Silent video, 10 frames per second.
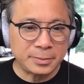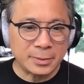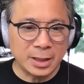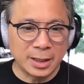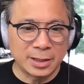
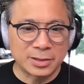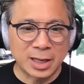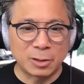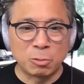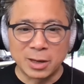It is not
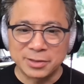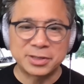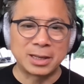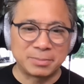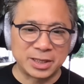a
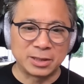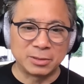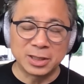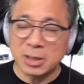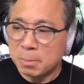one-step deal.
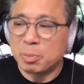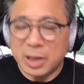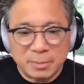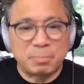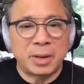It's a pretty
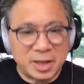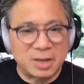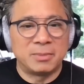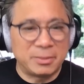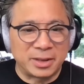big
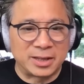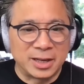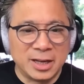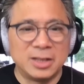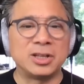commitment
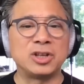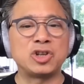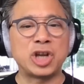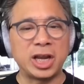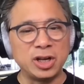to
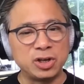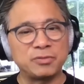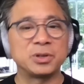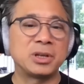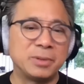change for
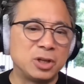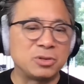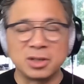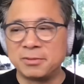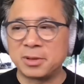somebody who's
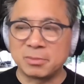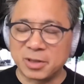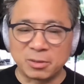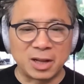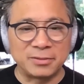lived
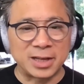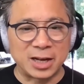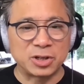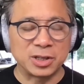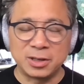their life to
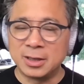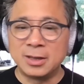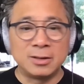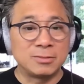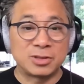actually
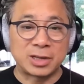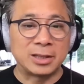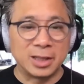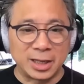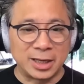
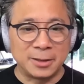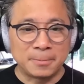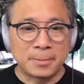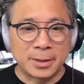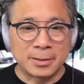suddenly
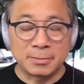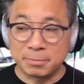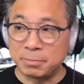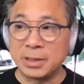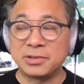
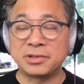be,